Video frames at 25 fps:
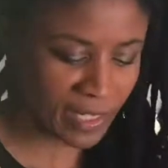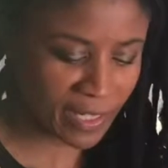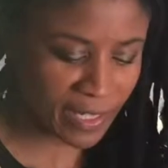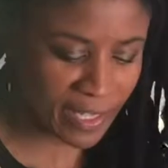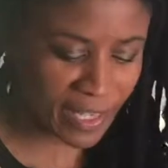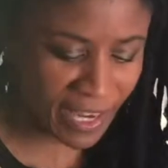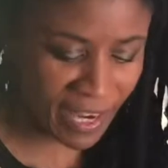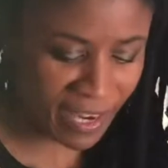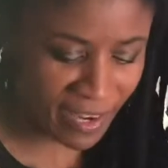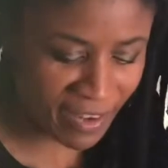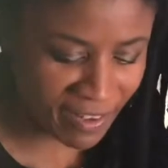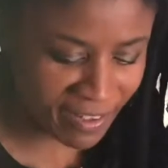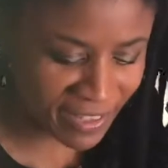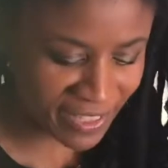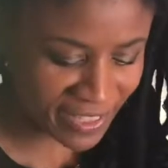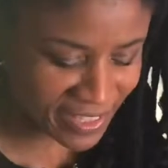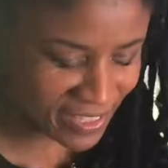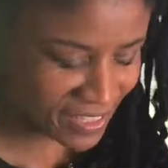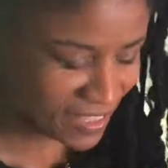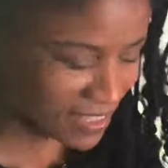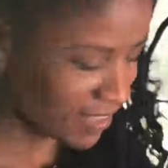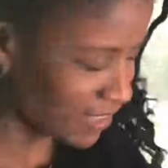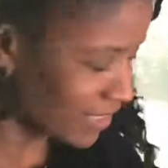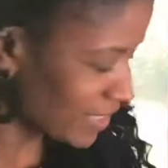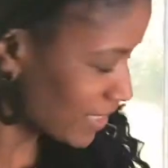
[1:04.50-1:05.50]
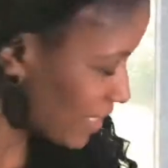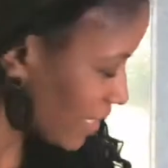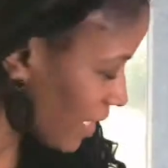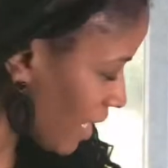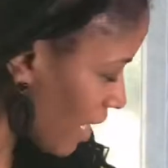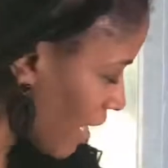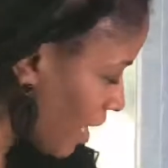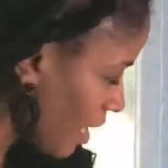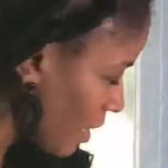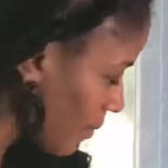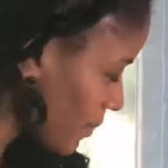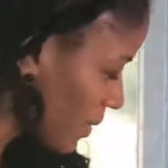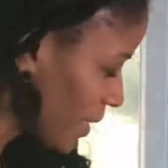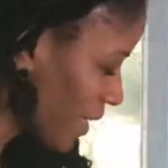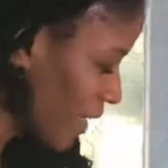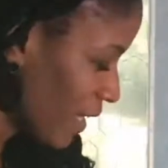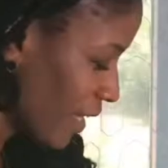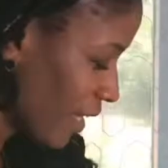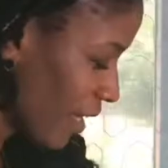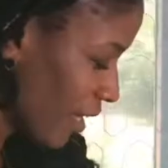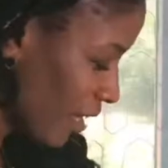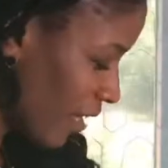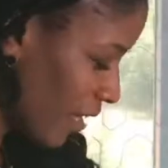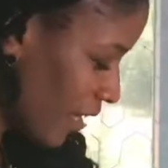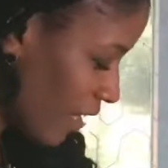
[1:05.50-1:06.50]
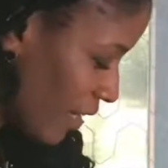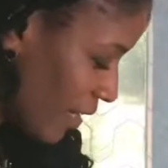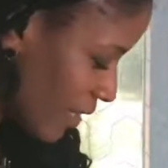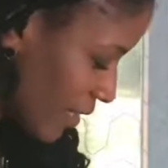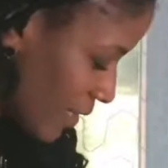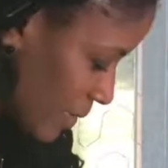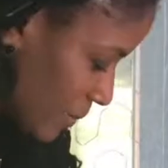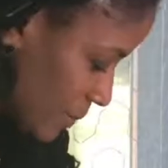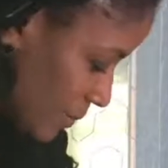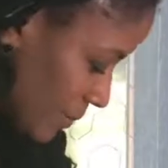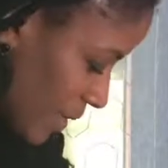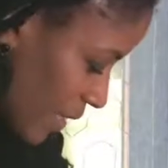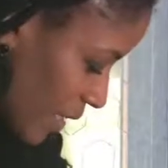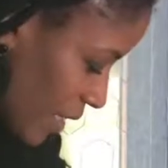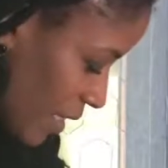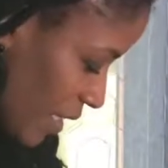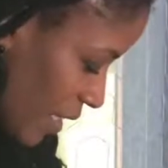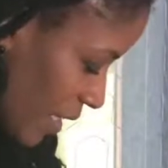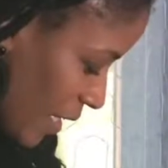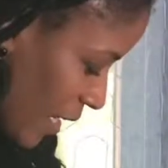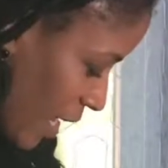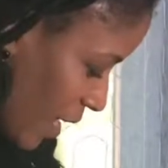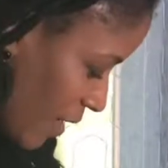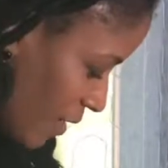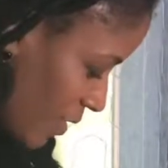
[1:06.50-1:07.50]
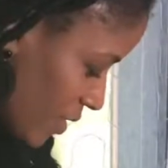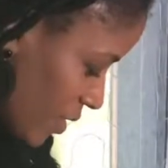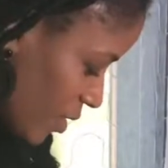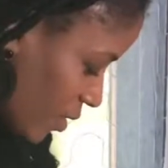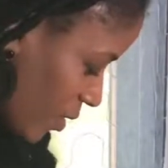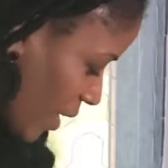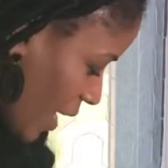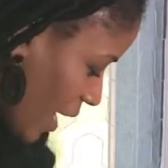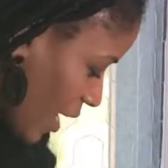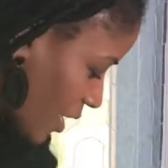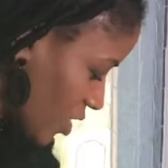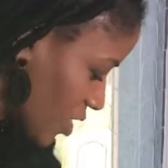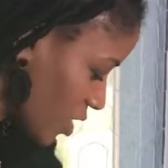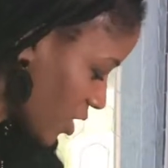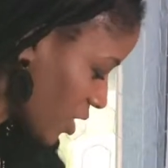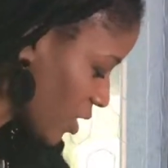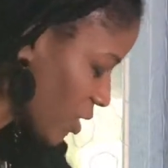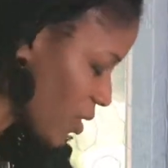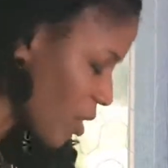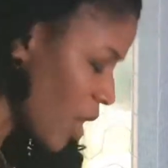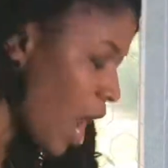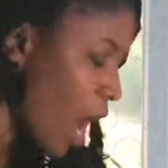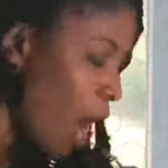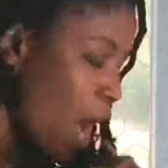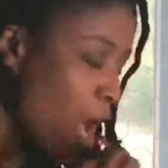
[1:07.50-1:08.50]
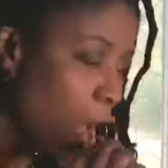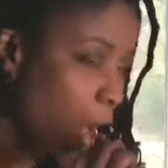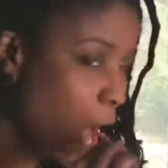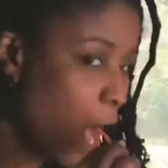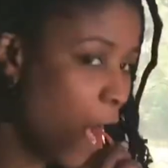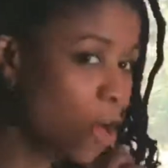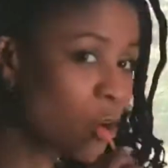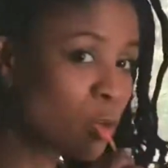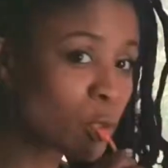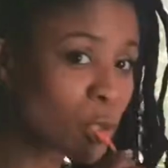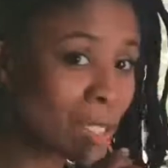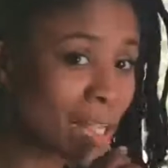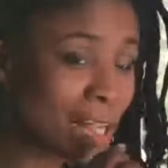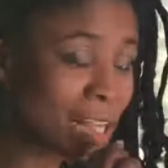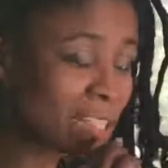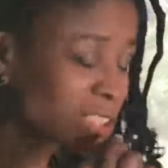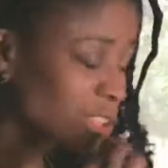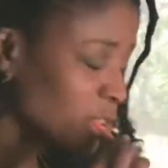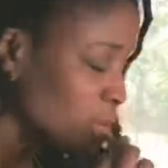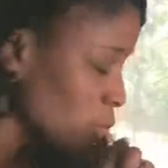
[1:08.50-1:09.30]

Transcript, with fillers: carrots on top. Um, and the carrots are actually really